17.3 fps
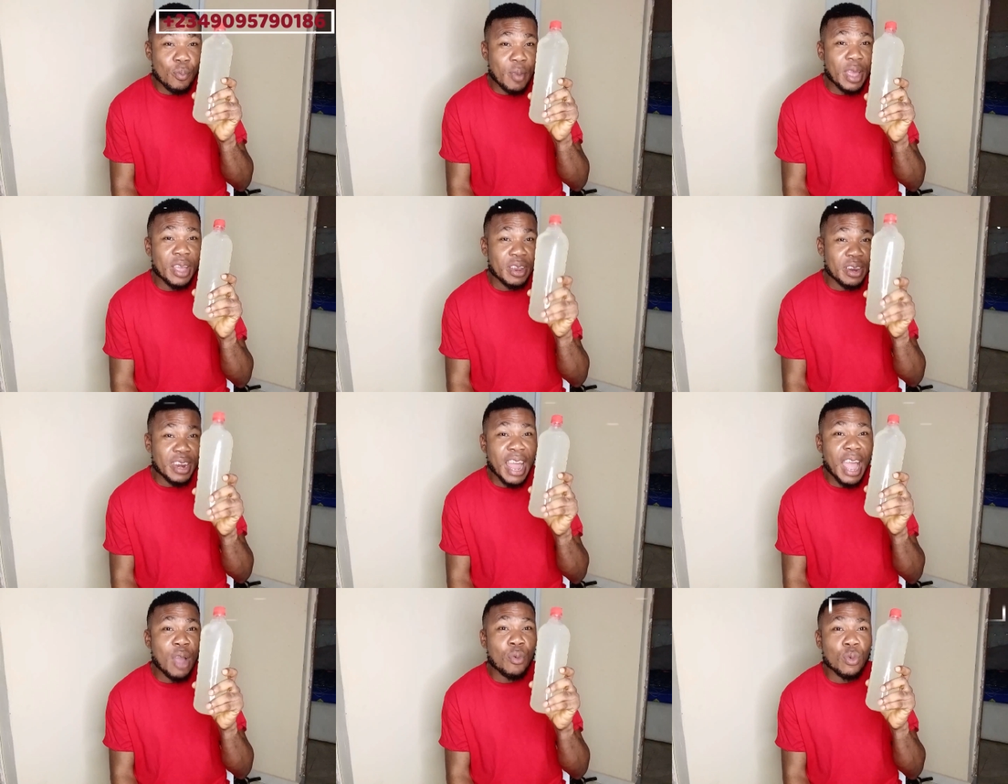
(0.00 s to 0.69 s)

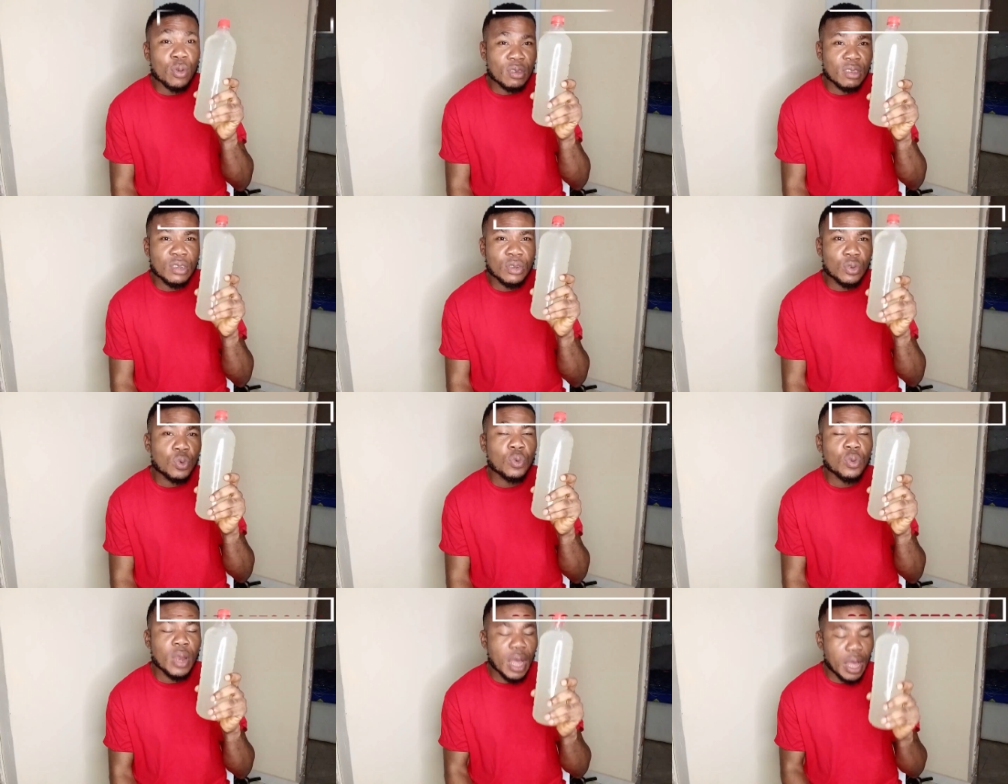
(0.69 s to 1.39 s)
Mega 9 Water
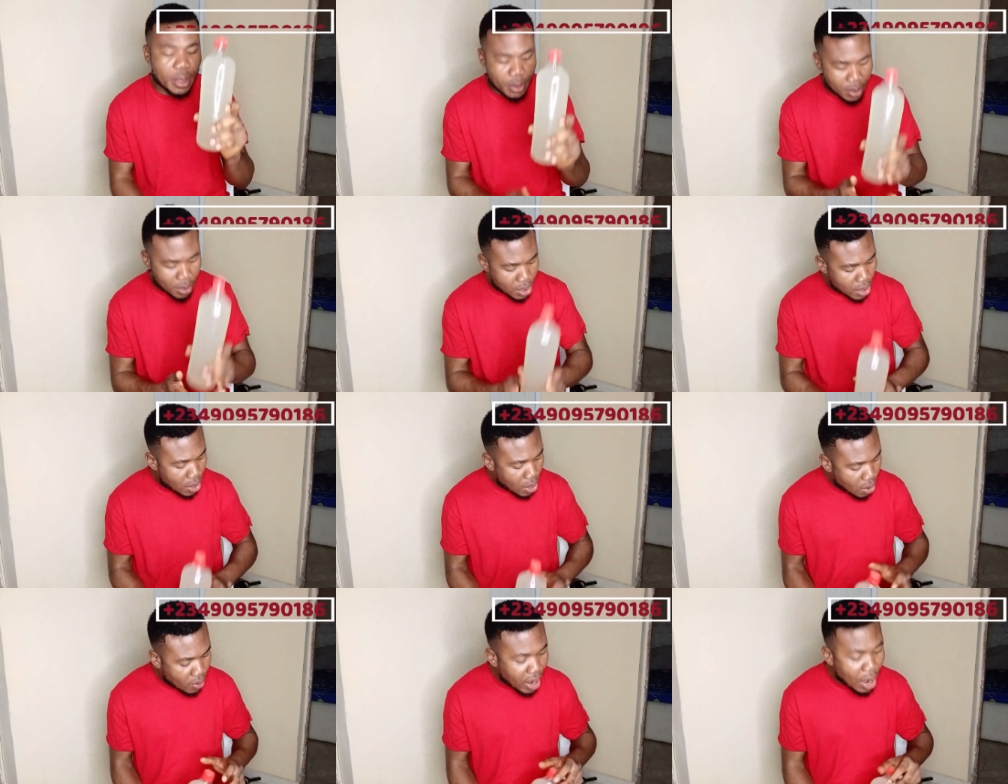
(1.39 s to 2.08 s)
Cooler.
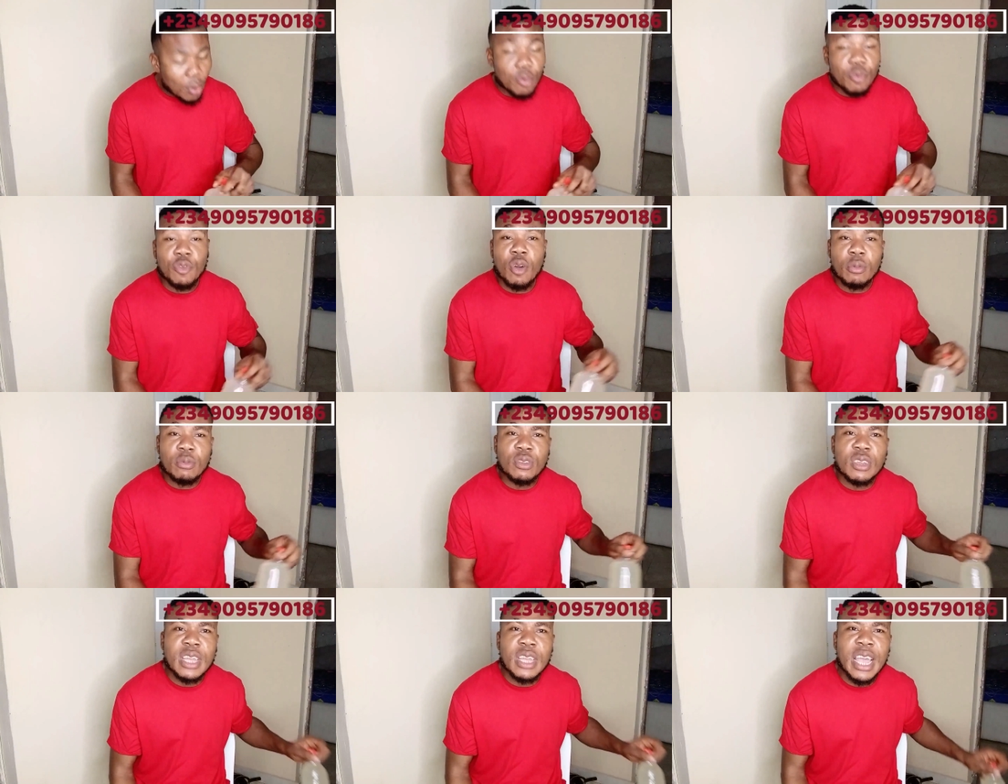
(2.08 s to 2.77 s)
Alright, we've
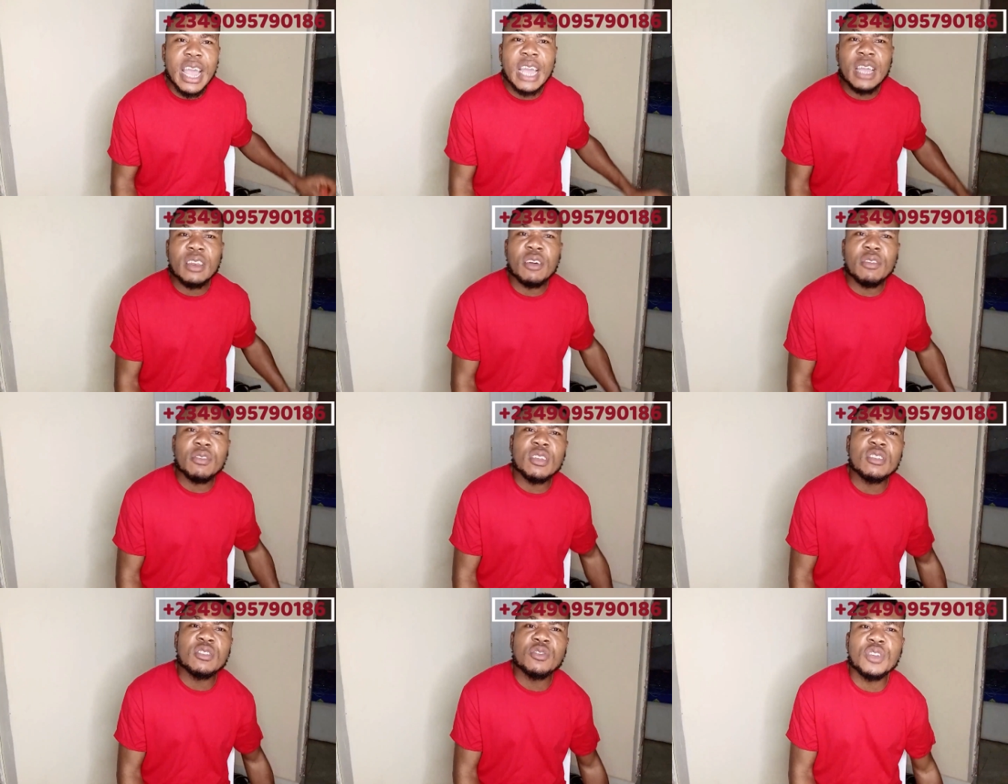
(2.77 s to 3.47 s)
come to the end
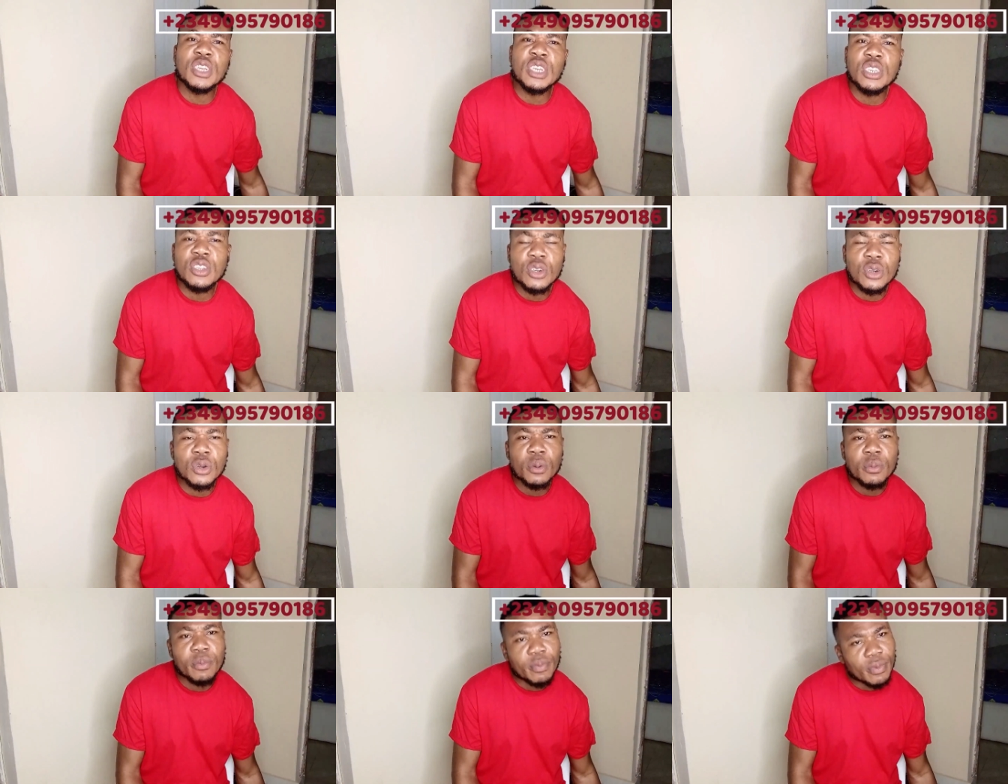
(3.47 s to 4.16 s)
of this
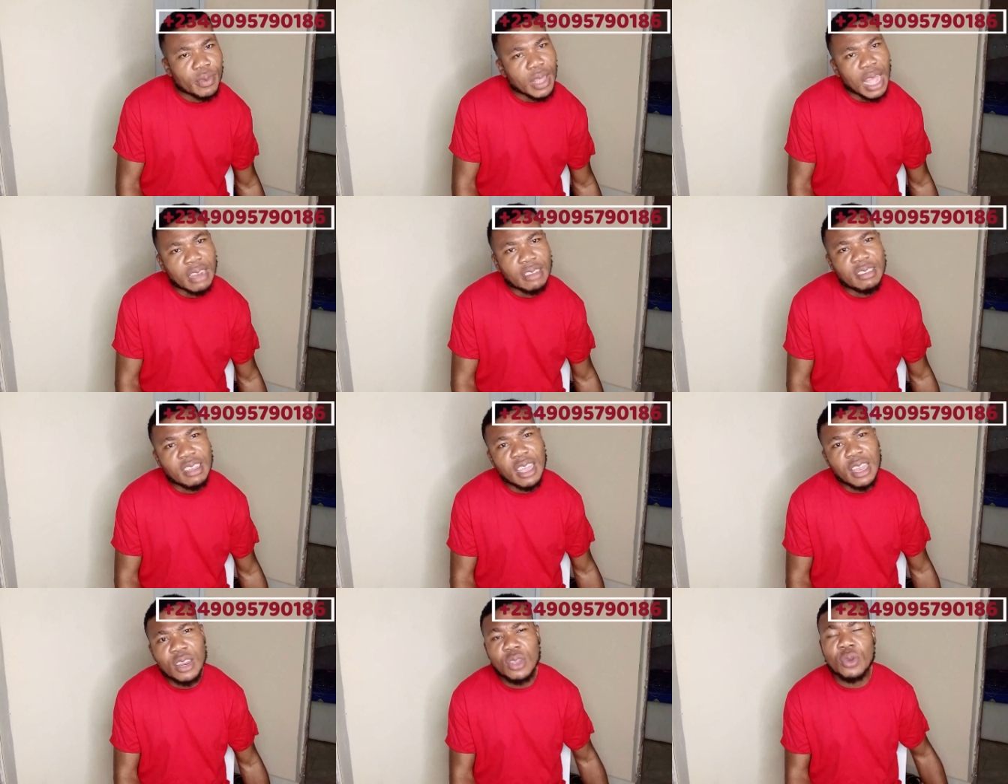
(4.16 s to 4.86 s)
video. I
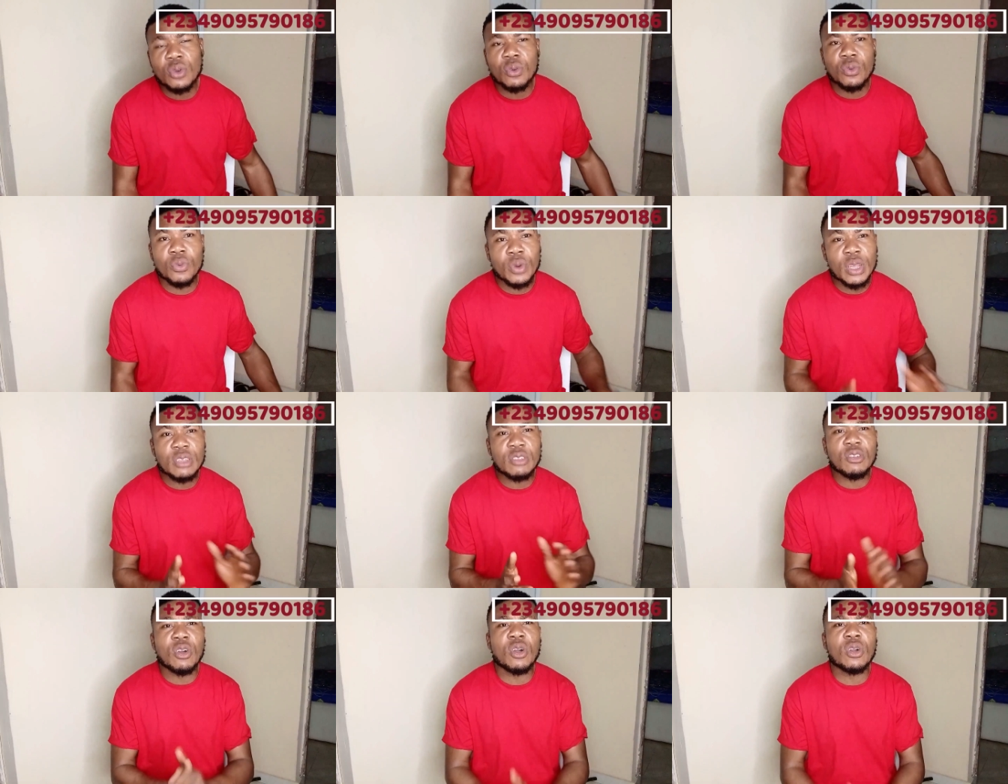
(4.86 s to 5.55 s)
tell you,
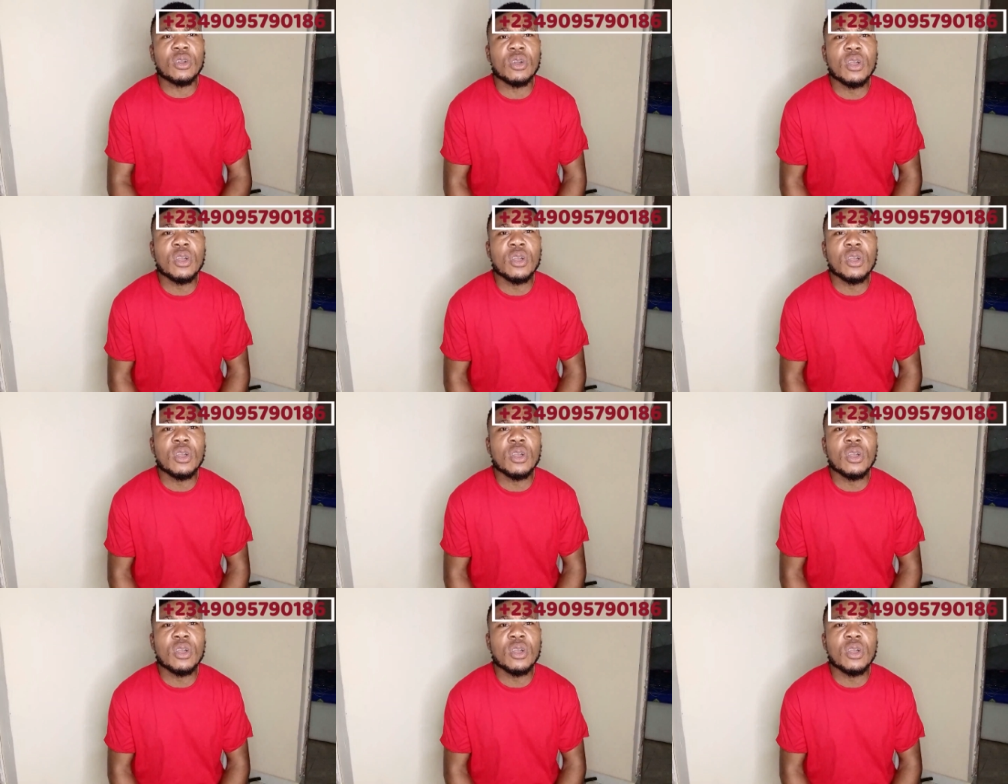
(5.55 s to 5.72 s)
retalk.